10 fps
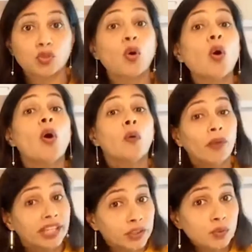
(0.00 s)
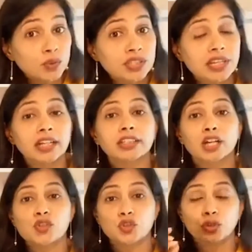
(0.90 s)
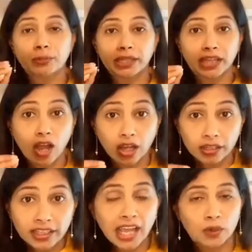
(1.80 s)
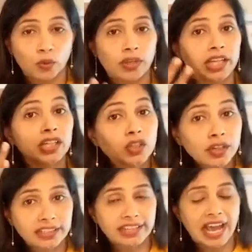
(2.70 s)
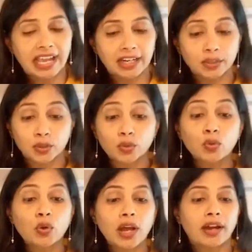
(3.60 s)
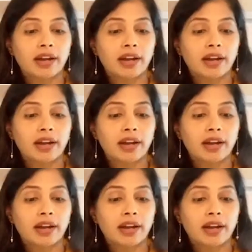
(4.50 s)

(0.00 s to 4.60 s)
So when you start consuming oregano in your diet, you